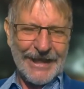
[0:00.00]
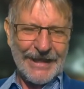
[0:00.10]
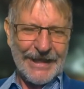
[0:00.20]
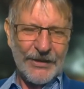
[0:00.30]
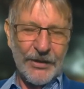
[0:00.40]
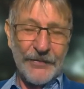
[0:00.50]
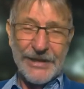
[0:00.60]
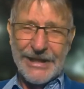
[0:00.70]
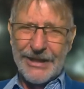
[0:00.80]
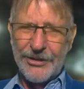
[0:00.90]
And then
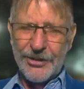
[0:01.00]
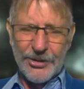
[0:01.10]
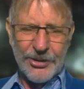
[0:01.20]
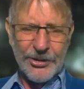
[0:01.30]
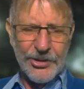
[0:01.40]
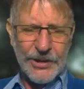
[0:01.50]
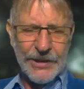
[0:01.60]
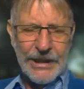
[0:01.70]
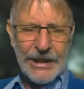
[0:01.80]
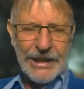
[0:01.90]
obviously in conclusion,
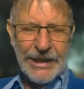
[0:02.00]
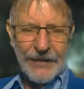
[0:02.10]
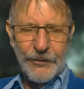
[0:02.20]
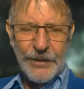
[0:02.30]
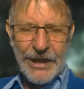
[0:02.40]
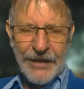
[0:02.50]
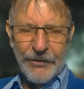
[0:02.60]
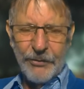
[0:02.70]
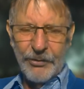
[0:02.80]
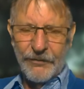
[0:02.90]
If we
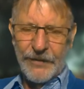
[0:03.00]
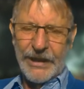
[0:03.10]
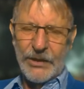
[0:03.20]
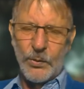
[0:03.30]
never reflect,